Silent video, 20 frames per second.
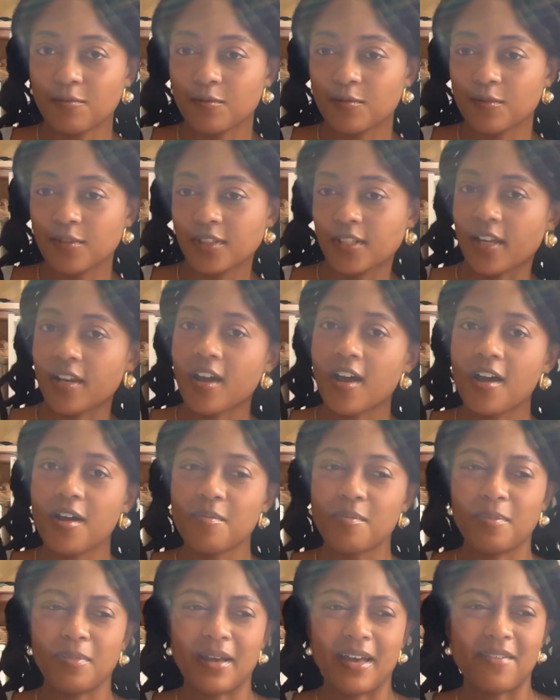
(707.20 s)
set
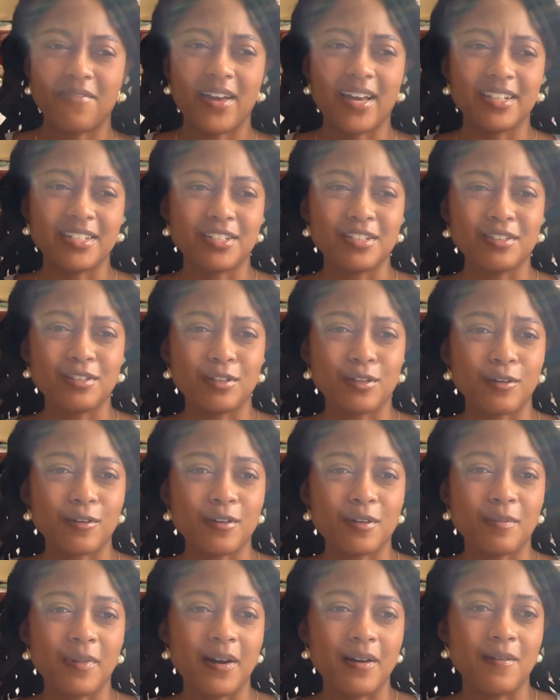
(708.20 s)
up. I've had to
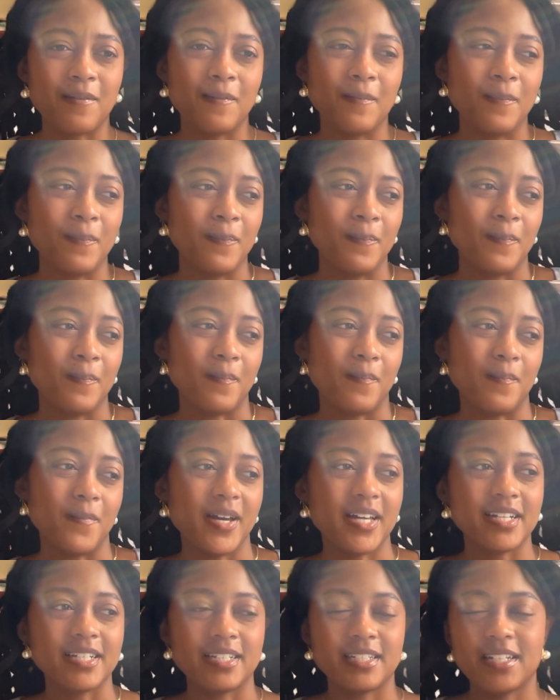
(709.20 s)
learn about
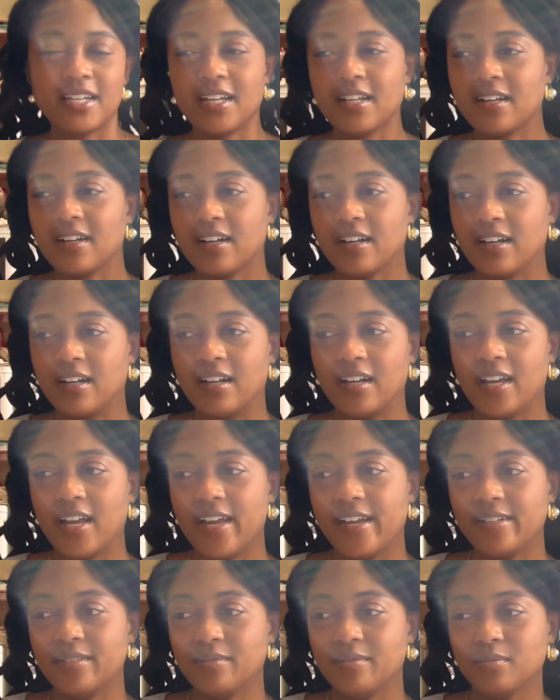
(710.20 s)
metadata
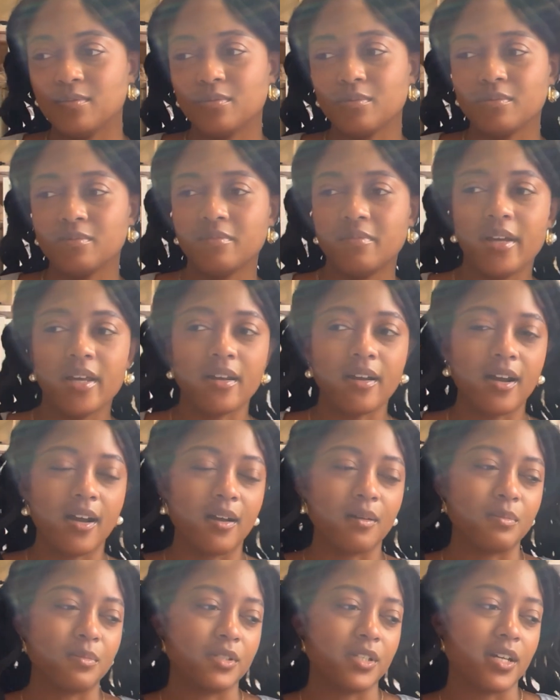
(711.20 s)
and meta
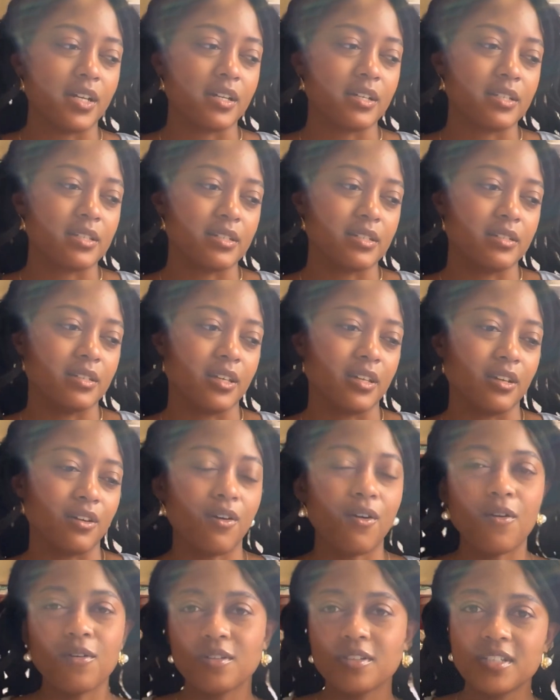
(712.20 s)
objects and like
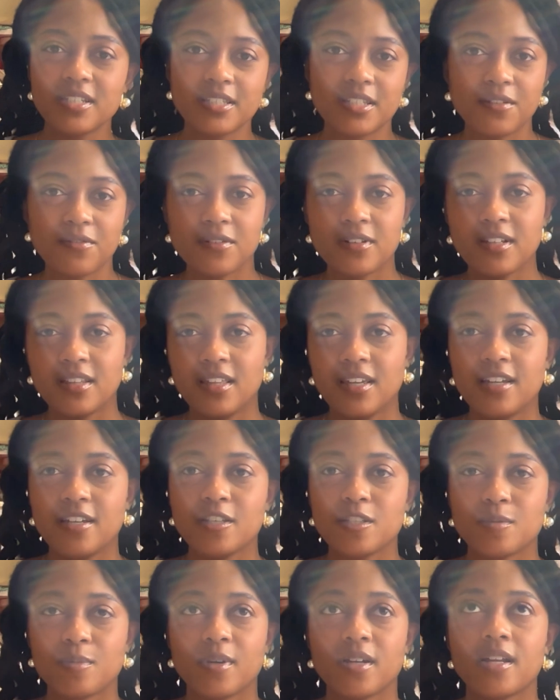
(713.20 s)
all these different
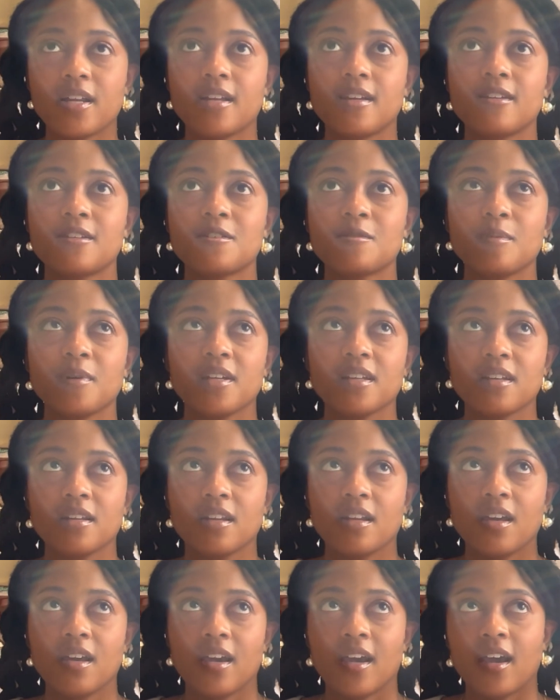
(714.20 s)
things, but it has been
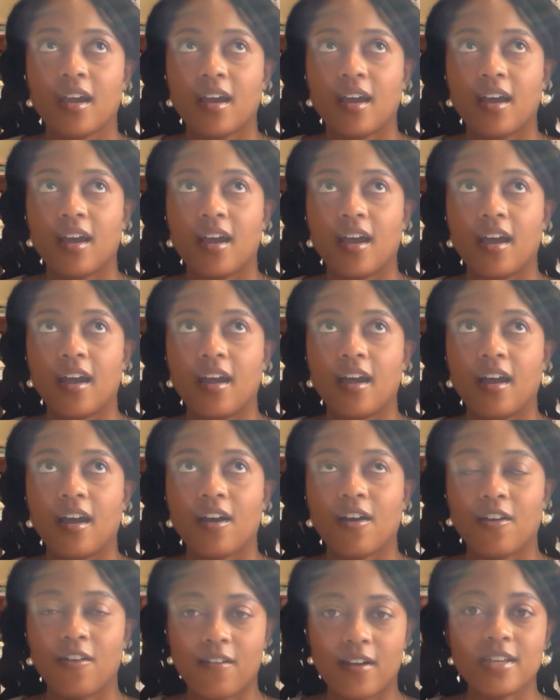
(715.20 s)
a
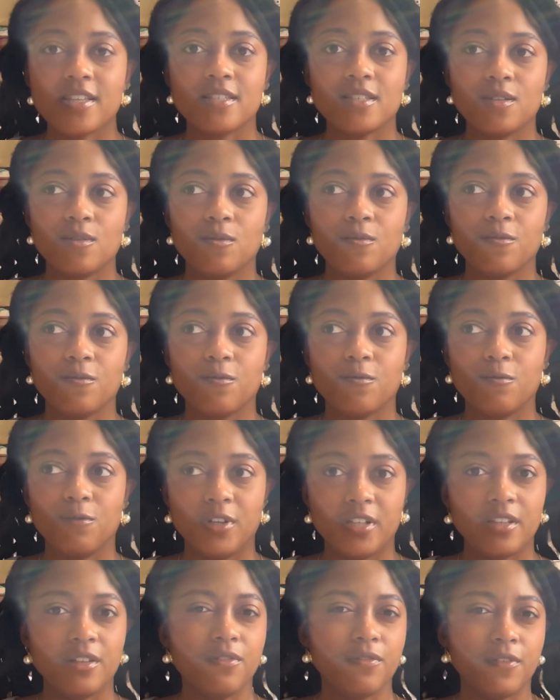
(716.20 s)
crazy,
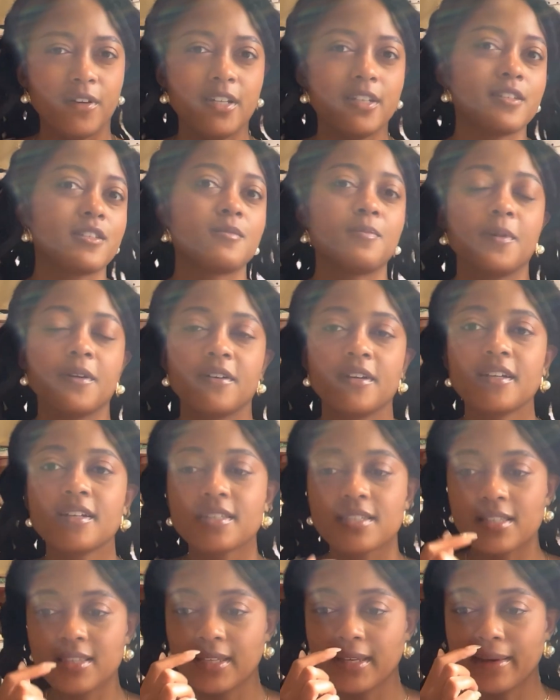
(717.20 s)
really fun
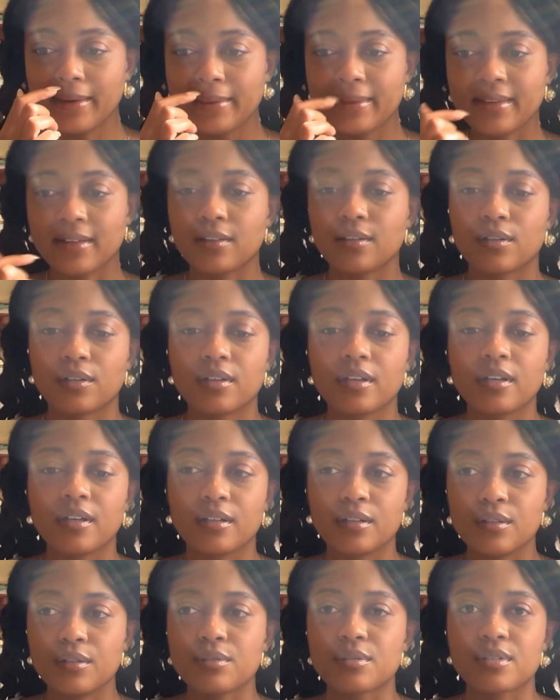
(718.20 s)
experience in the end. Like learning a
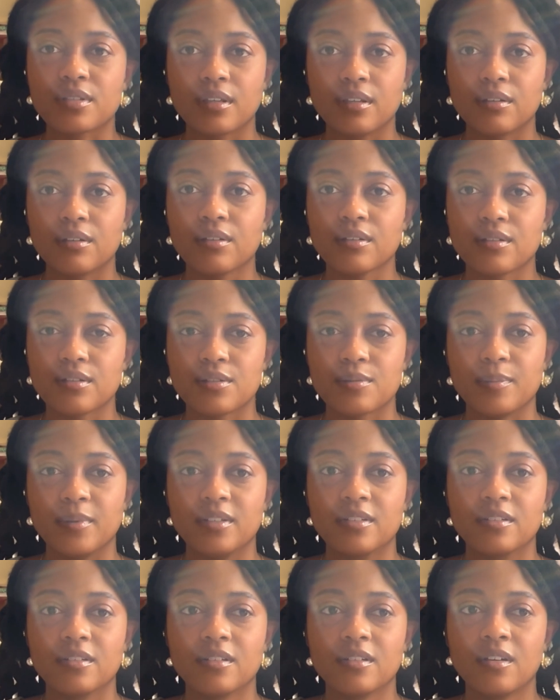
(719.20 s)
new skill has
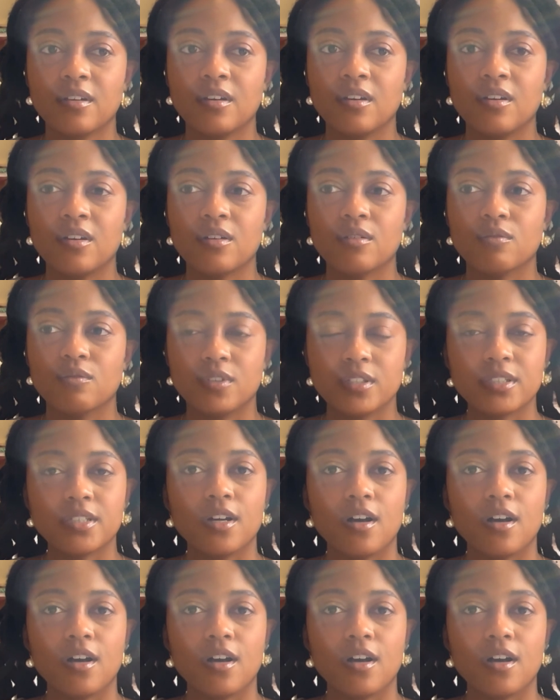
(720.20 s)
been really